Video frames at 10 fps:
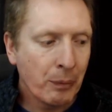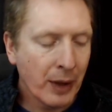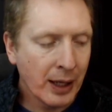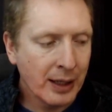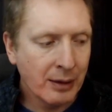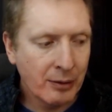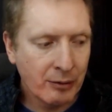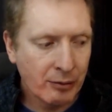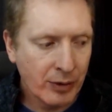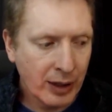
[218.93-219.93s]
And it
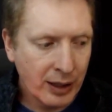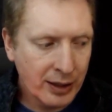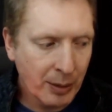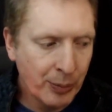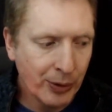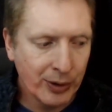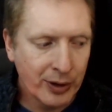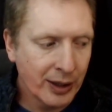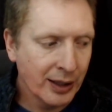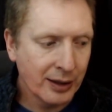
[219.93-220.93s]
is a book
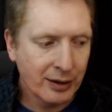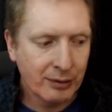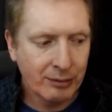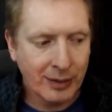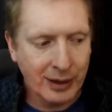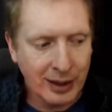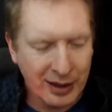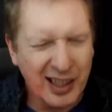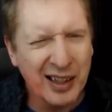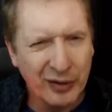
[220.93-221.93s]
that it's
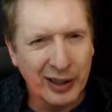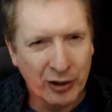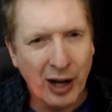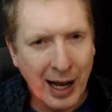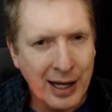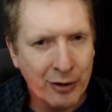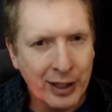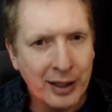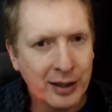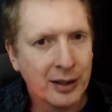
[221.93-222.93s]
kind of a dry
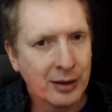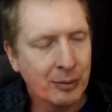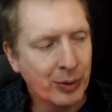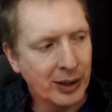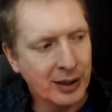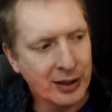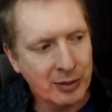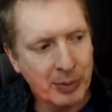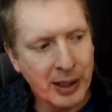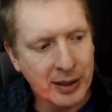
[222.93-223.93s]
read, but it's
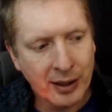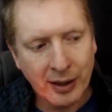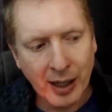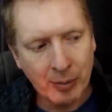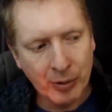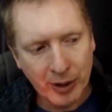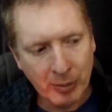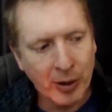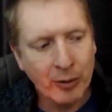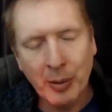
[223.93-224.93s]
basically a book
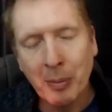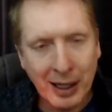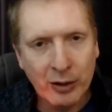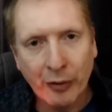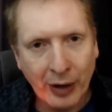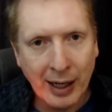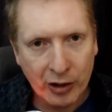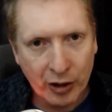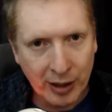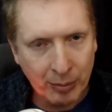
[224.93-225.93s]
about the
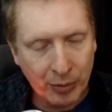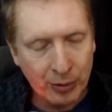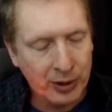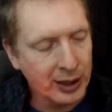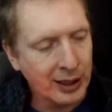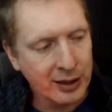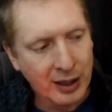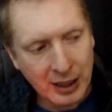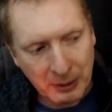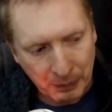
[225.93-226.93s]
manufacturing process
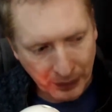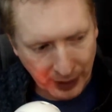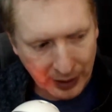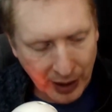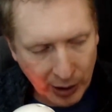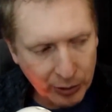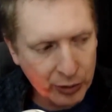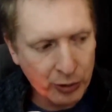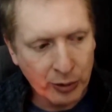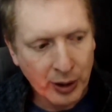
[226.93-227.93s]
and how
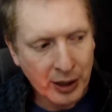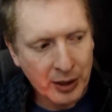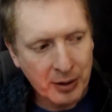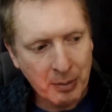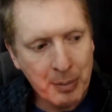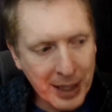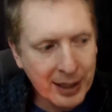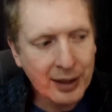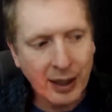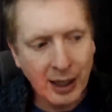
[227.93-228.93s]
to
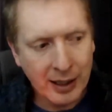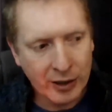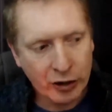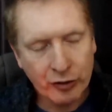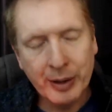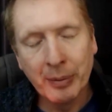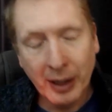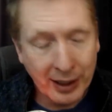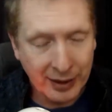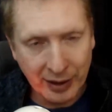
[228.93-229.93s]
make that as
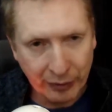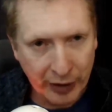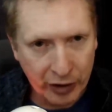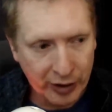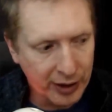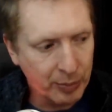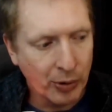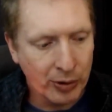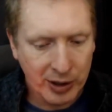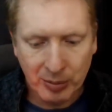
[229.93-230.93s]
streamlined and efficient as
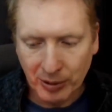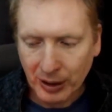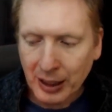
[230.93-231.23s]
possible.